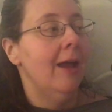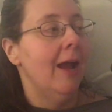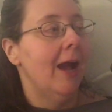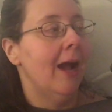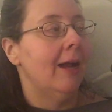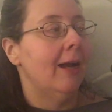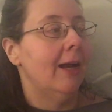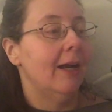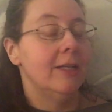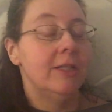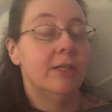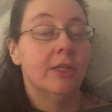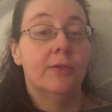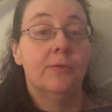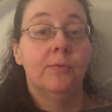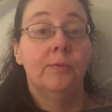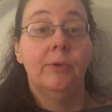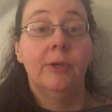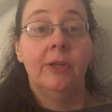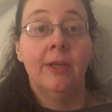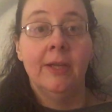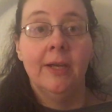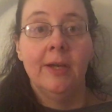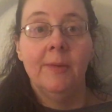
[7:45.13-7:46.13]
And I just
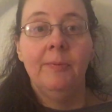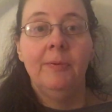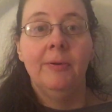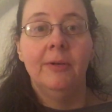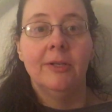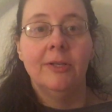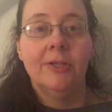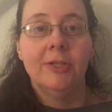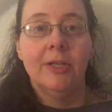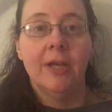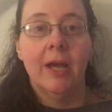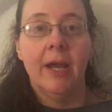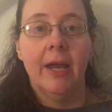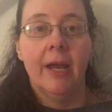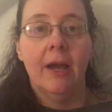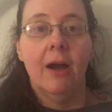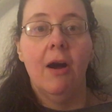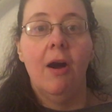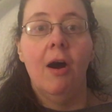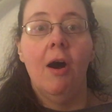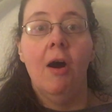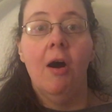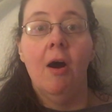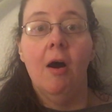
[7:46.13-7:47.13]
really appreciate
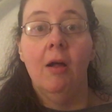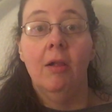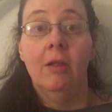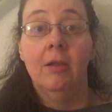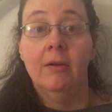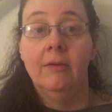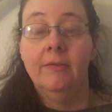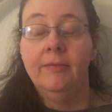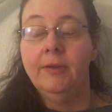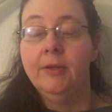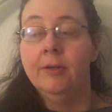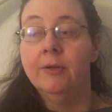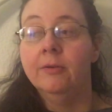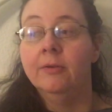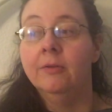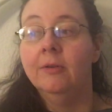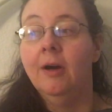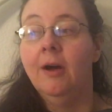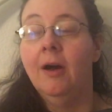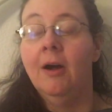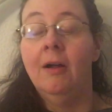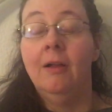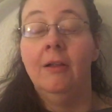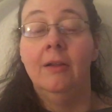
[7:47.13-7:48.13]
all of
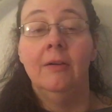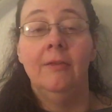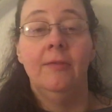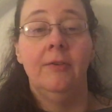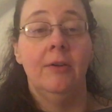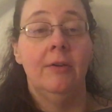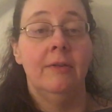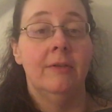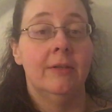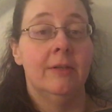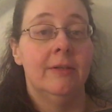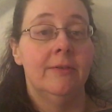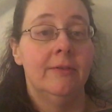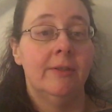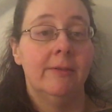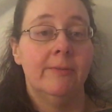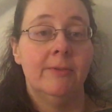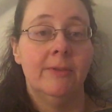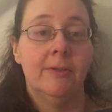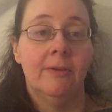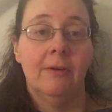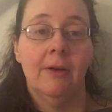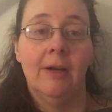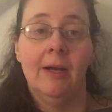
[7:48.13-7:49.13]
you that have
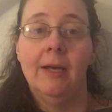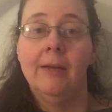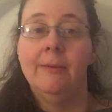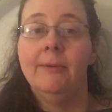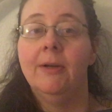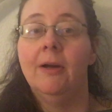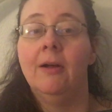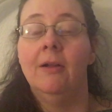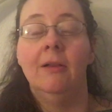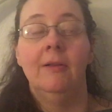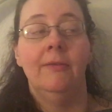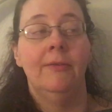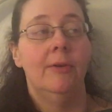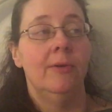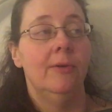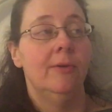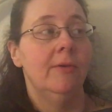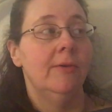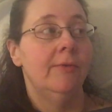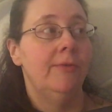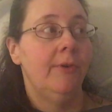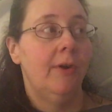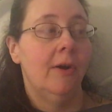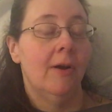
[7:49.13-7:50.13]
subscribed, all of you
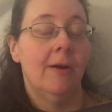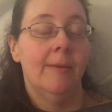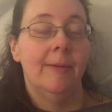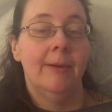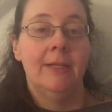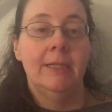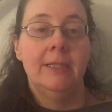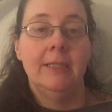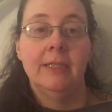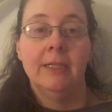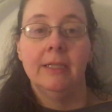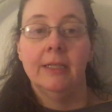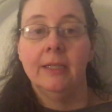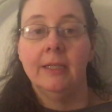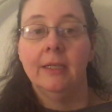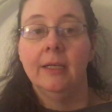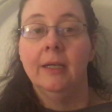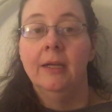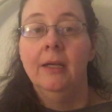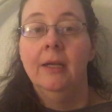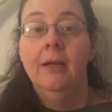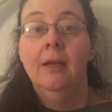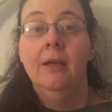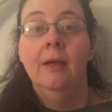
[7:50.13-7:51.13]
who have
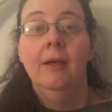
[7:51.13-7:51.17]
commented,